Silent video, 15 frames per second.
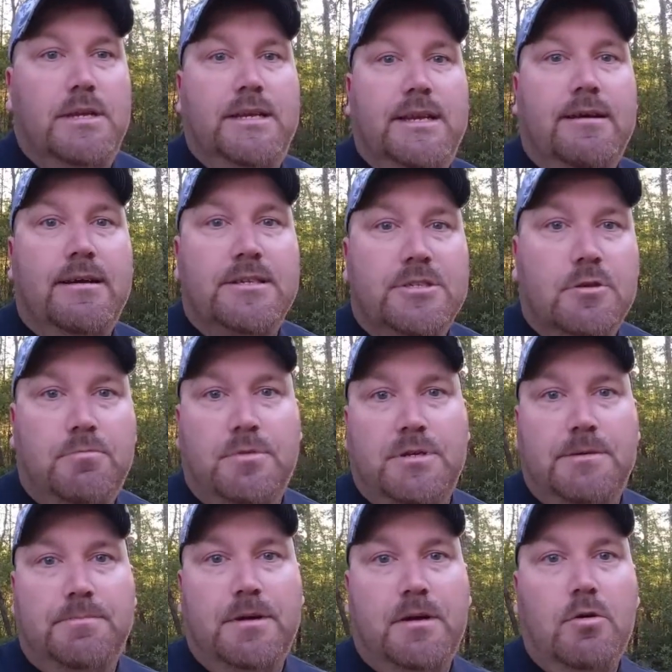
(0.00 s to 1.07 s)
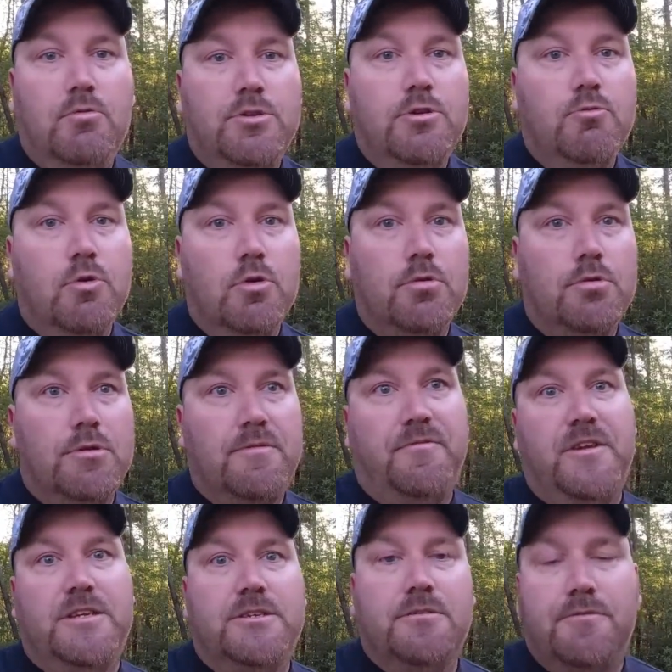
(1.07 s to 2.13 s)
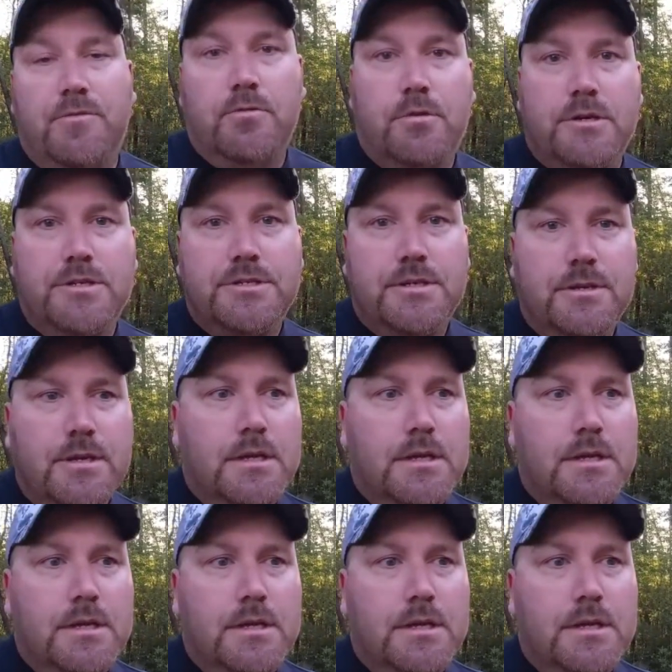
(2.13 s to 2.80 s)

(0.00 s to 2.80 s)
And now it's opened up a whole new world of fishing for us.